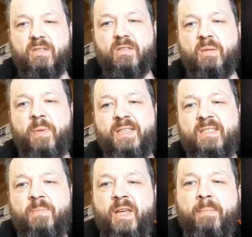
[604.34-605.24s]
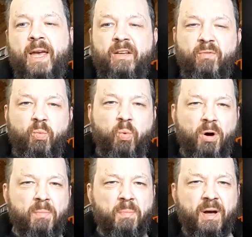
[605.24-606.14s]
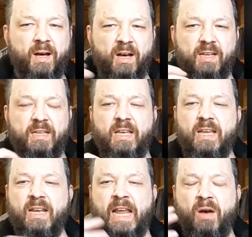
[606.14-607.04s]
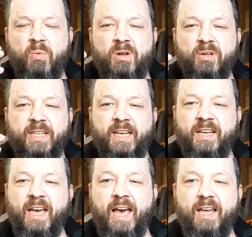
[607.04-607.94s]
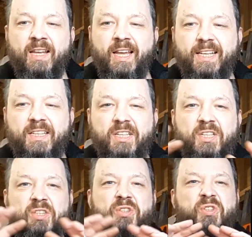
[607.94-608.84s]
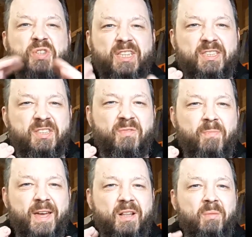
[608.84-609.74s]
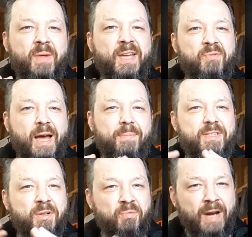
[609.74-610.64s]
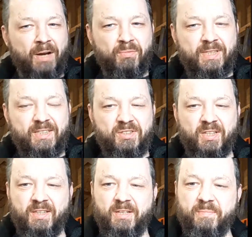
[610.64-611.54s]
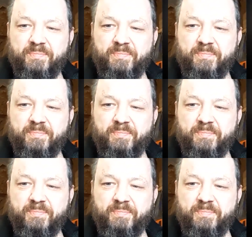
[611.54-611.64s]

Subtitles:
the pieces being made of one part, now we're looking at like sheets of metal being wrapped around each other.